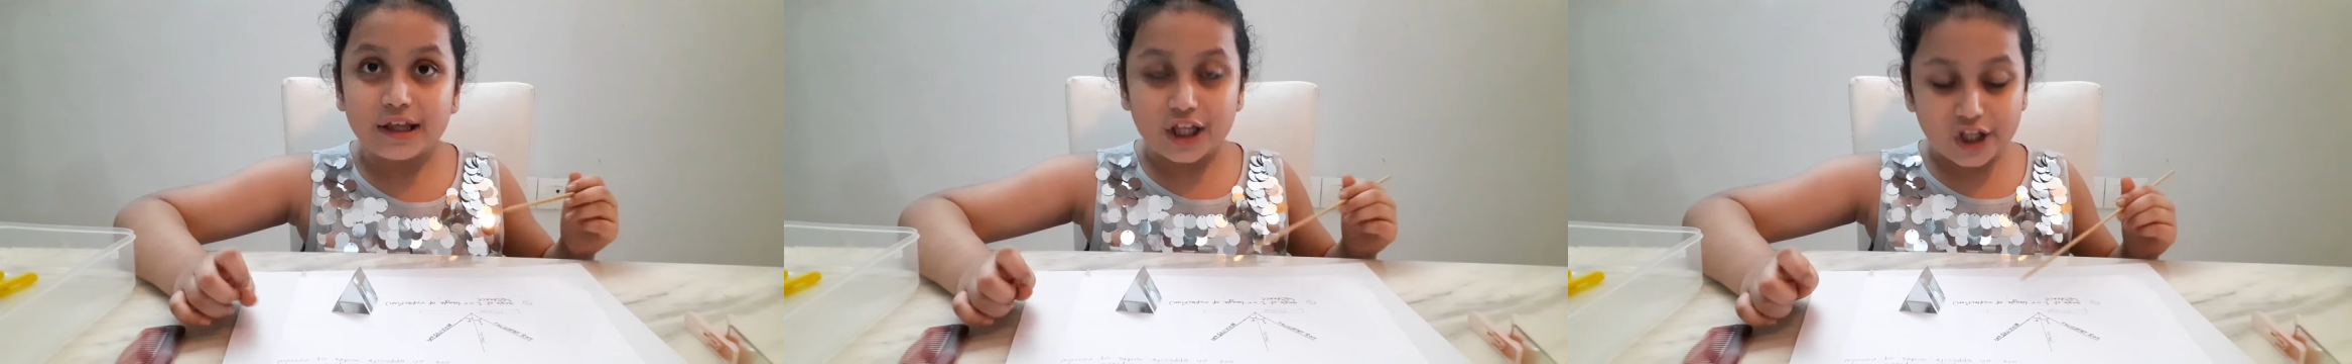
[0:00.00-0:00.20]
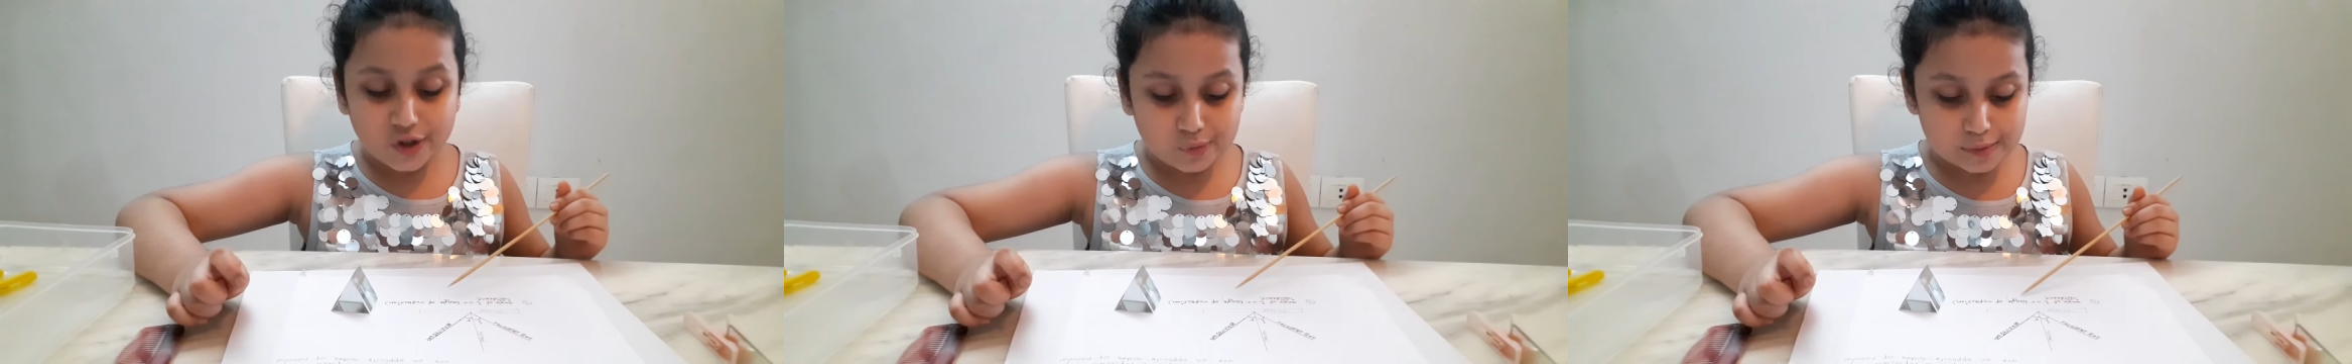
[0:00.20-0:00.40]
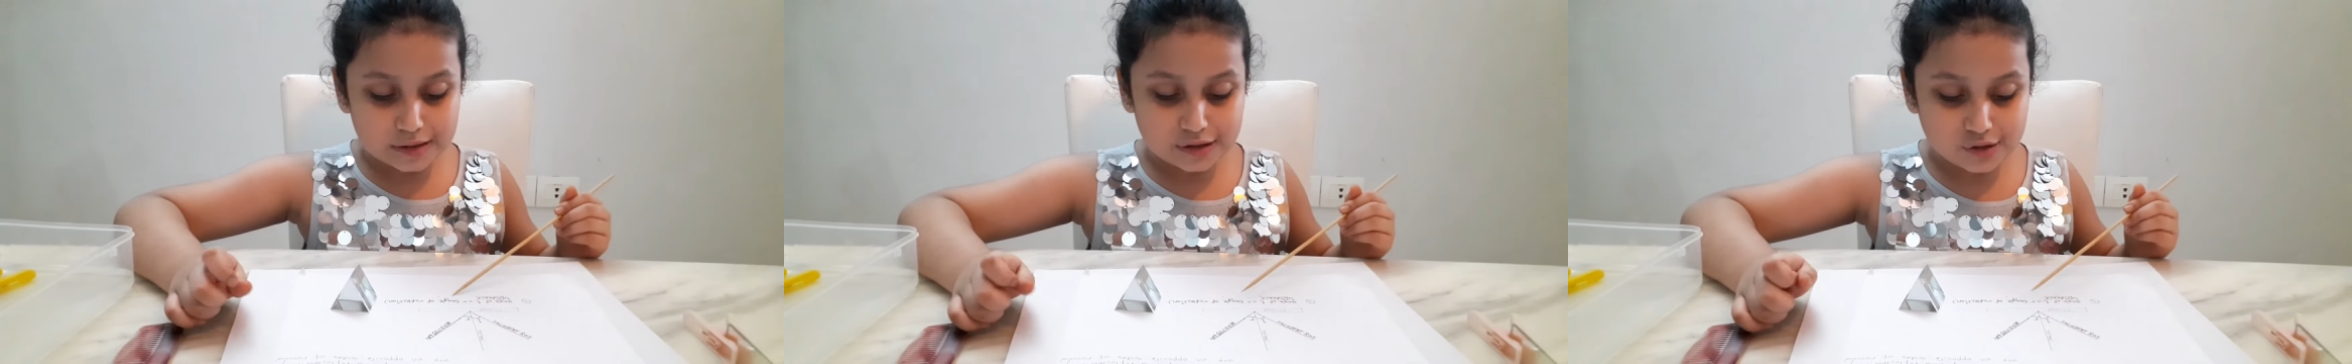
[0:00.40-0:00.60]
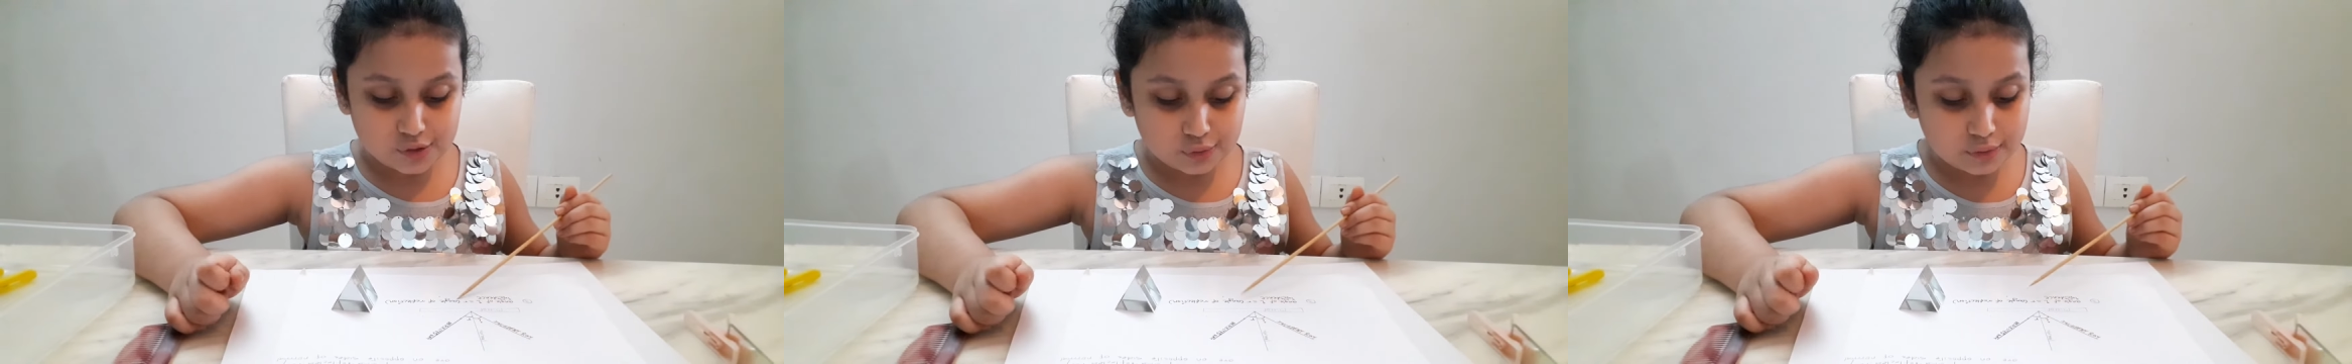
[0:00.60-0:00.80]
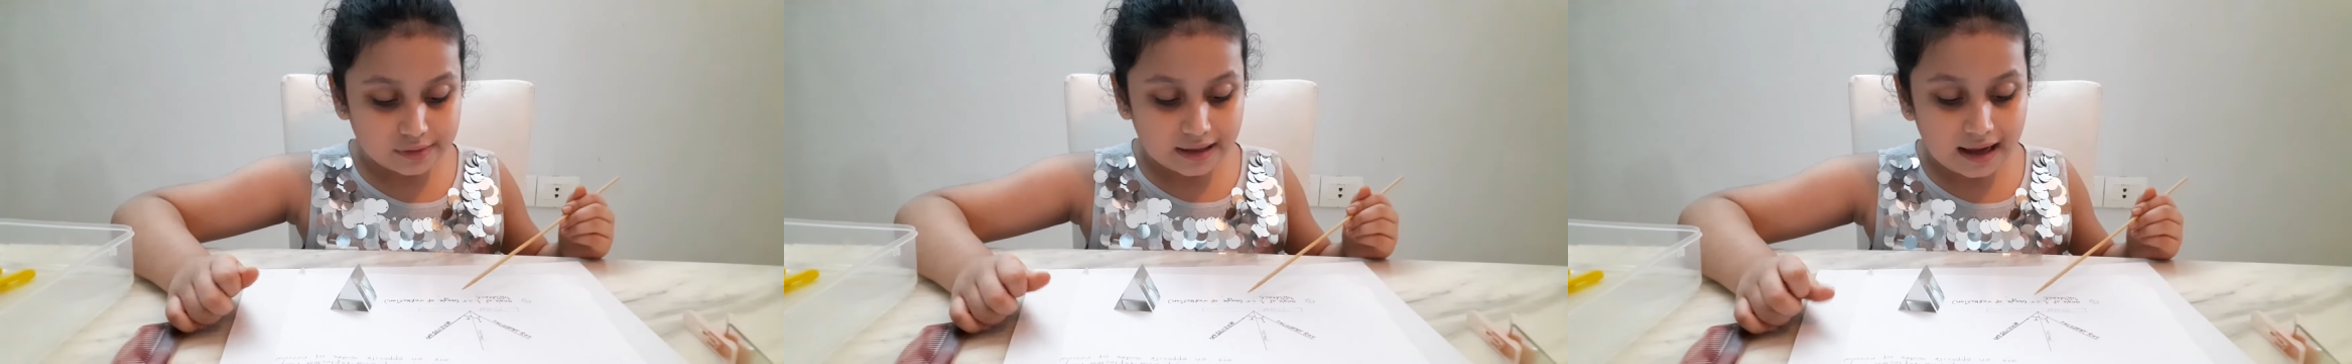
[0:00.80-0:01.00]
equals
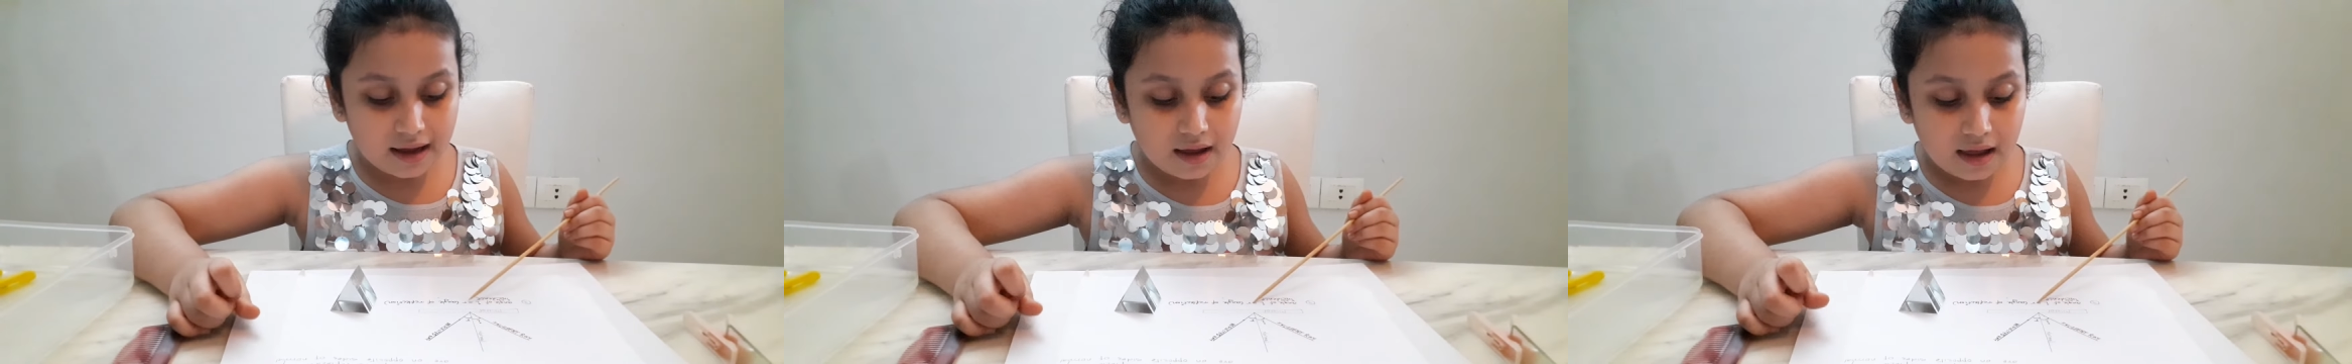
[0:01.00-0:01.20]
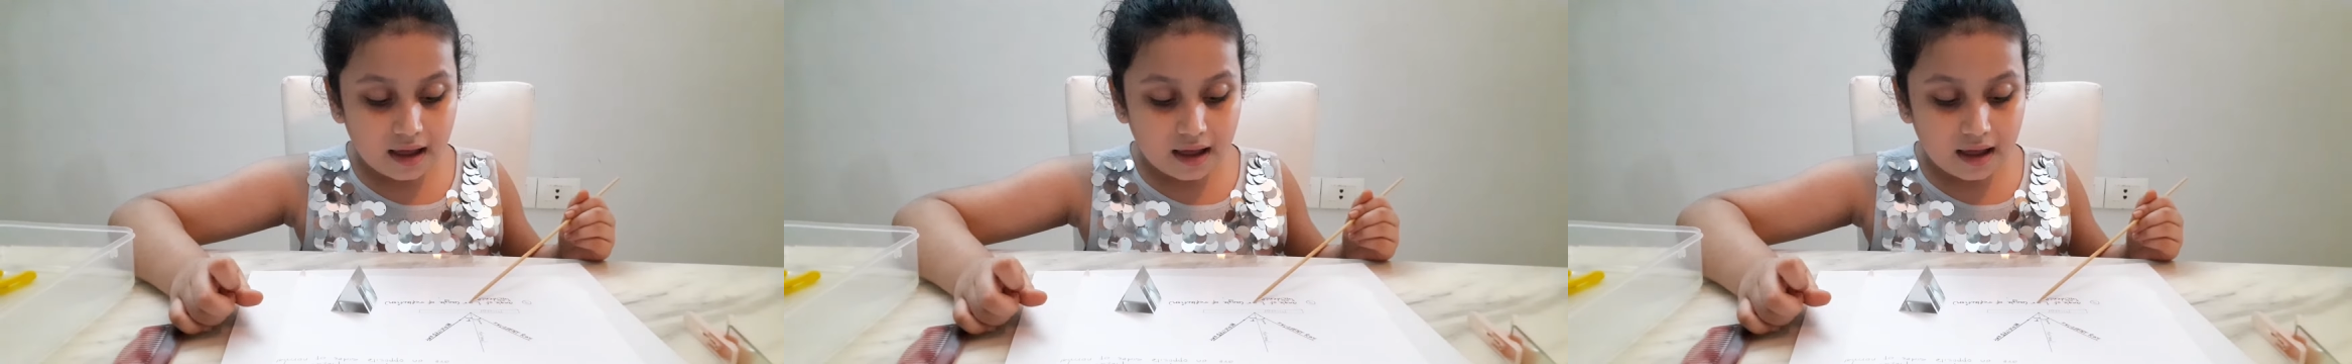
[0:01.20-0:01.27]
to the